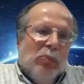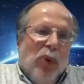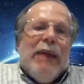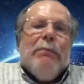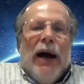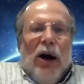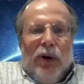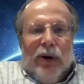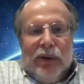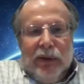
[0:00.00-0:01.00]
brain
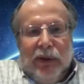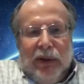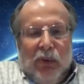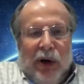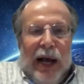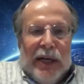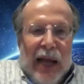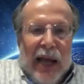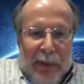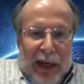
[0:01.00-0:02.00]
power that we're not
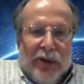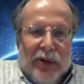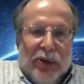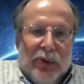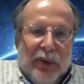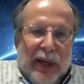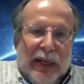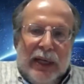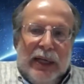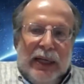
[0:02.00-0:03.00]
tapping into.
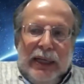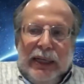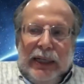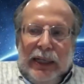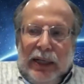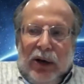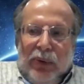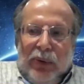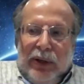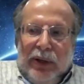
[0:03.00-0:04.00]
And you
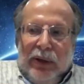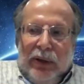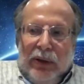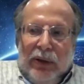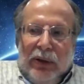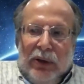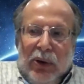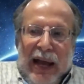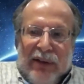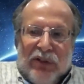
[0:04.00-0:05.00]
know, it, you
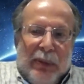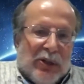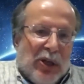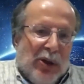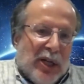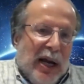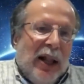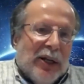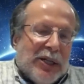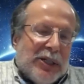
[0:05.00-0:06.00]
don't have to be a
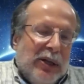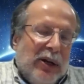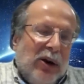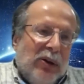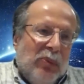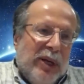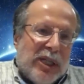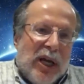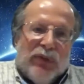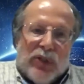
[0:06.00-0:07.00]
sociologist to know that we
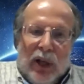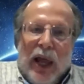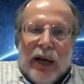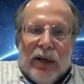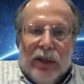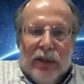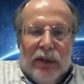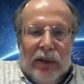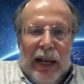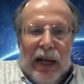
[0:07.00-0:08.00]
self-select
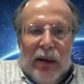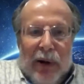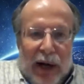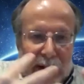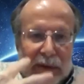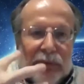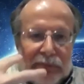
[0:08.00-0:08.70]
depending upon